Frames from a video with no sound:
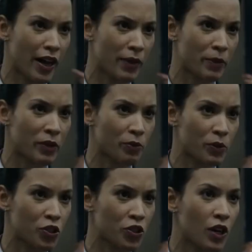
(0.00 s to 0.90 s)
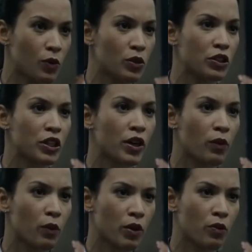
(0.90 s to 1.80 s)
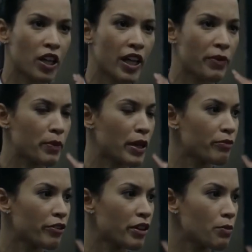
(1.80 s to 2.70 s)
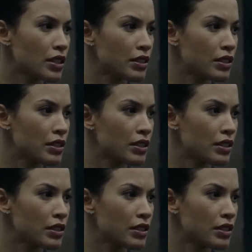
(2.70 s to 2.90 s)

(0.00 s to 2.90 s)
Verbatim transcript: word with him and learns that he isn't here out of his own free will.